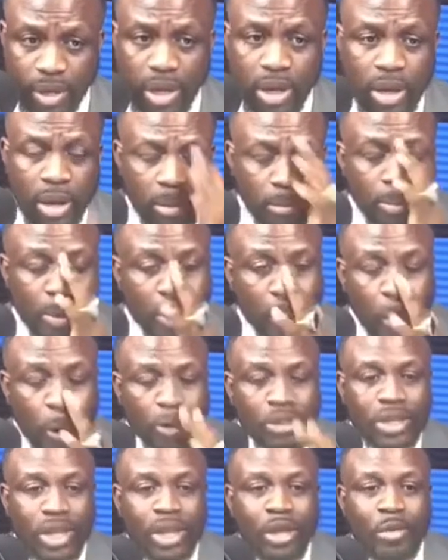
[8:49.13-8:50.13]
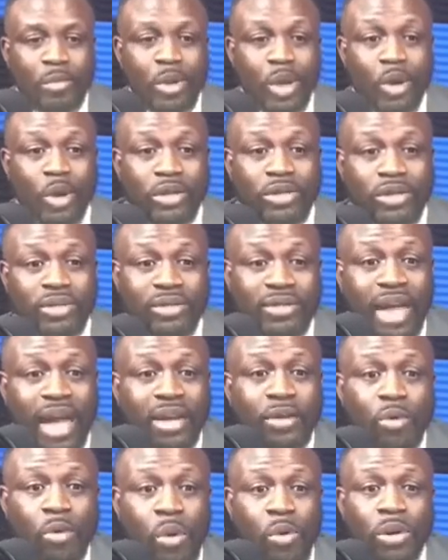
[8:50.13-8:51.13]
Because
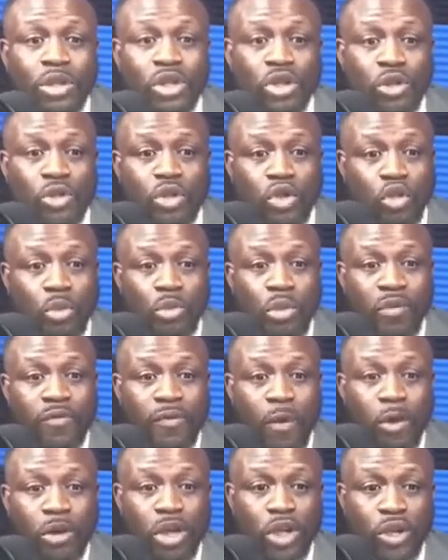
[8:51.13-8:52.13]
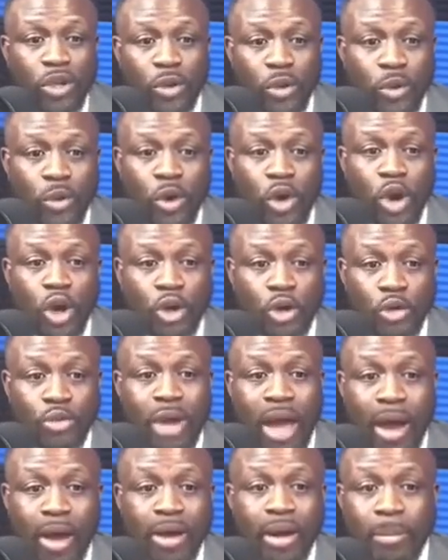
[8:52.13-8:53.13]
that what was used to provoke you, you're
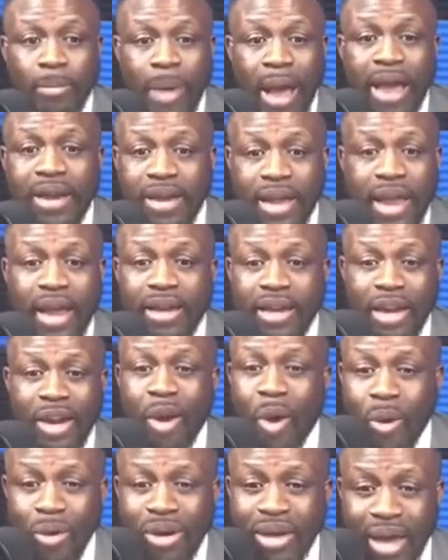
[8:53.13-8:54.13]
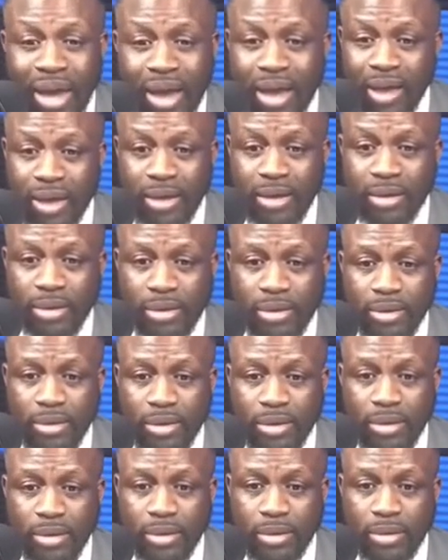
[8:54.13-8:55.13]
not going to bite any longer.
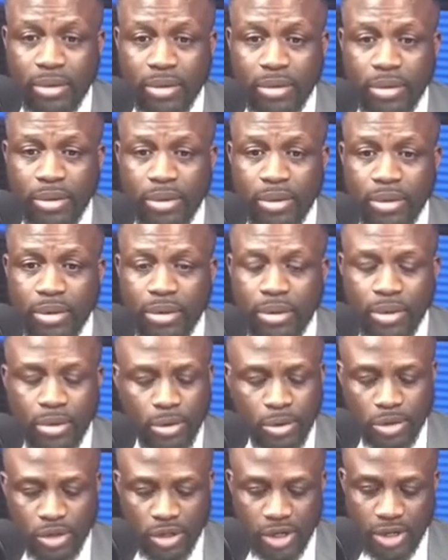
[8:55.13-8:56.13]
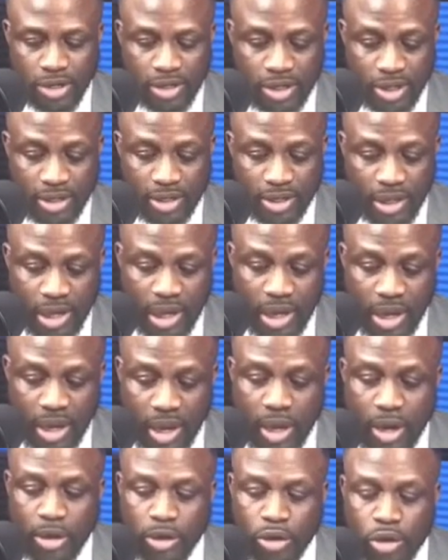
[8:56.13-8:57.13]
Oh, Jesus.
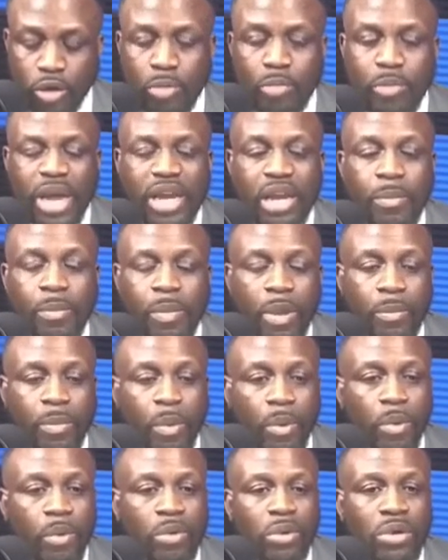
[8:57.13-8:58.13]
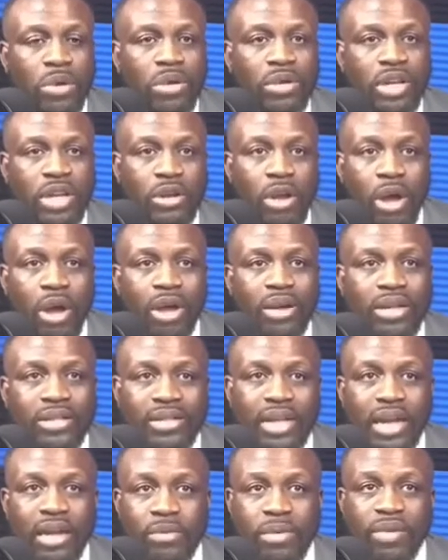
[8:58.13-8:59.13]
So many people did not
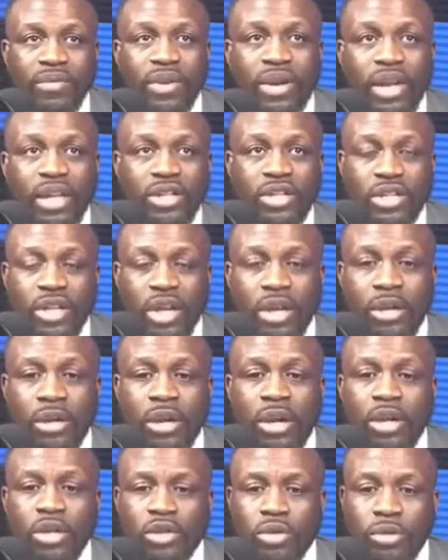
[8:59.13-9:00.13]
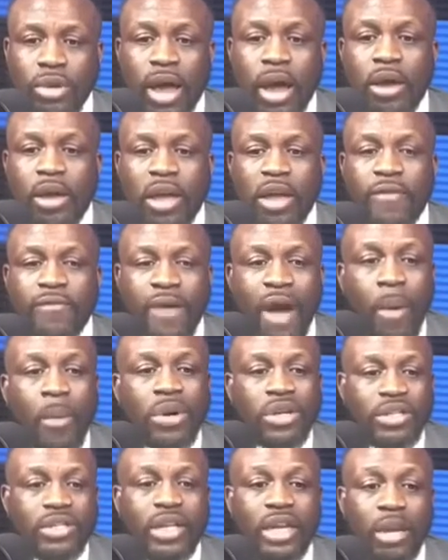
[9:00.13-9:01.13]
understand the revelation. So now if I want
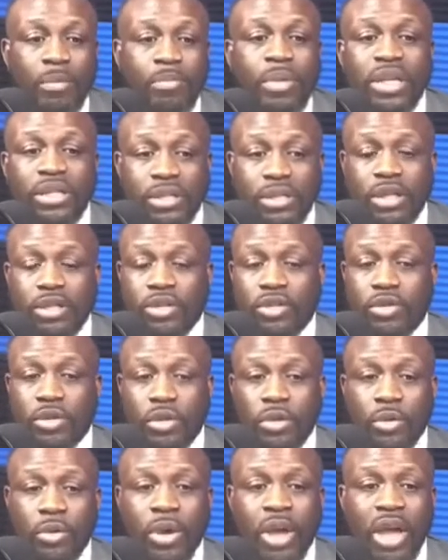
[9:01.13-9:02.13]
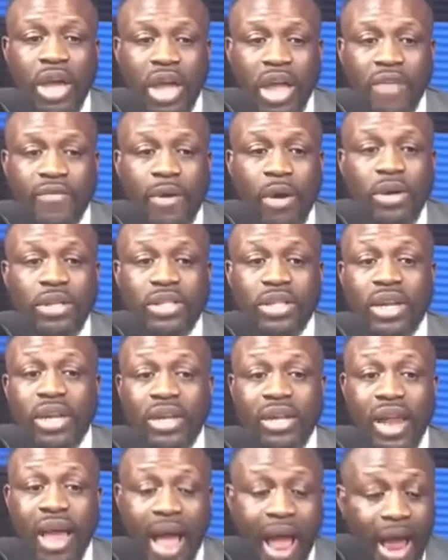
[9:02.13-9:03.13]
to sell a business to you, if I want to sell
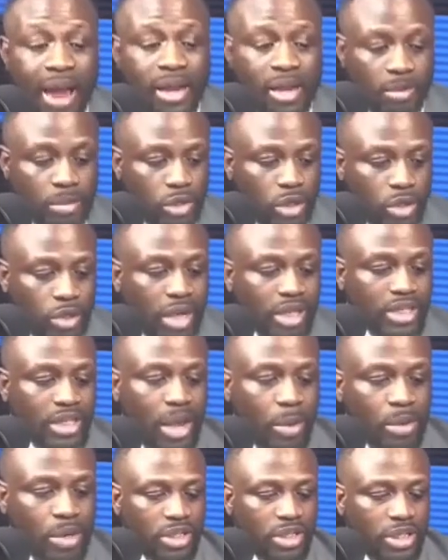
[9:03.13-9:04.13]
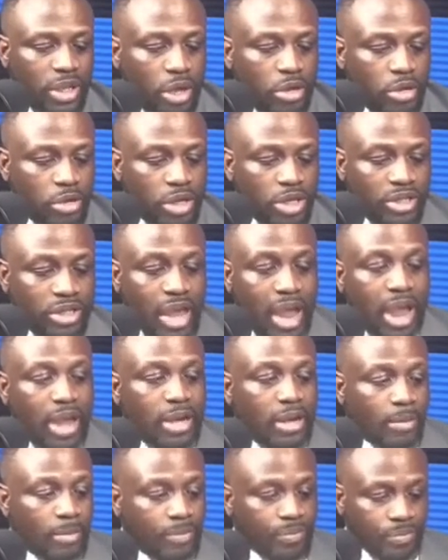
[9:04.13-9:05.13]
an item to you, let's say I want to you this
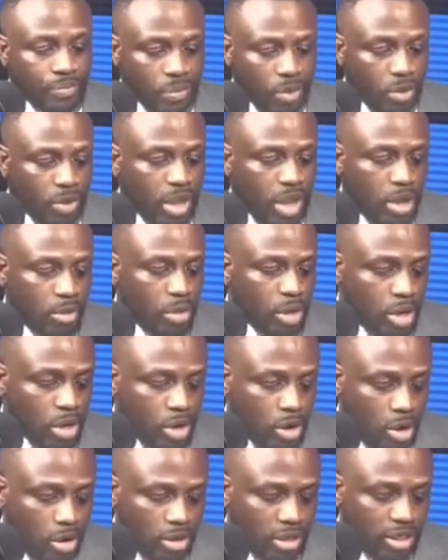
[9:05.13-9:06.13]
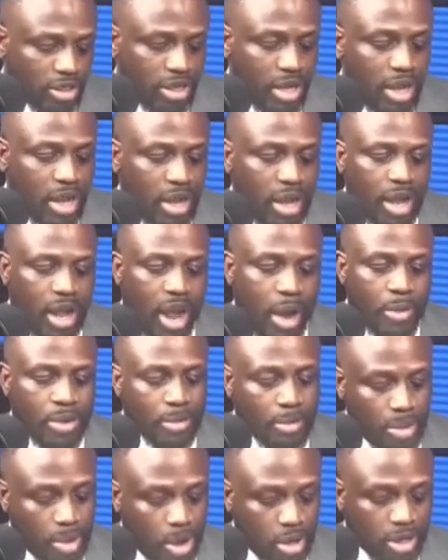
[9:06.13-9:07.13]
item. Okay, we're going to call this, I want
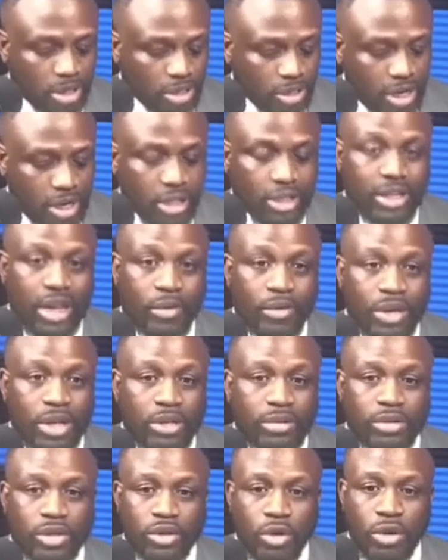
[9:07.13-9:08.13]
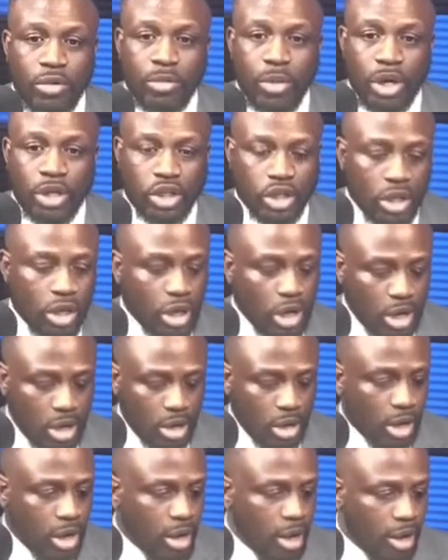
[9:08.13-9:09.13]
to block it so that it's not really showing much.
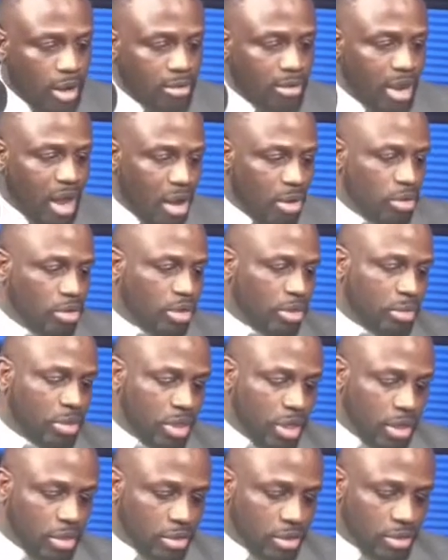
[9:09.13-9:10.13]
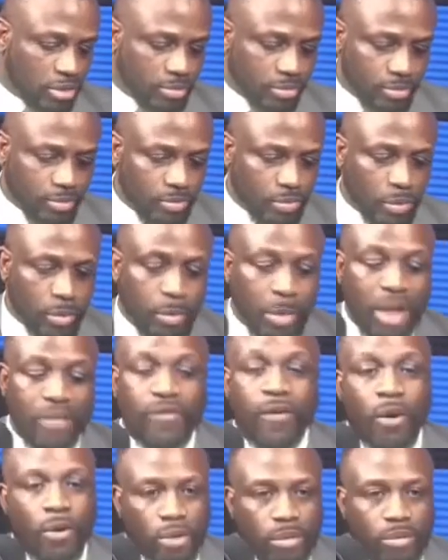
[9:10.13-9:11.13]
I'll do something else. My phone.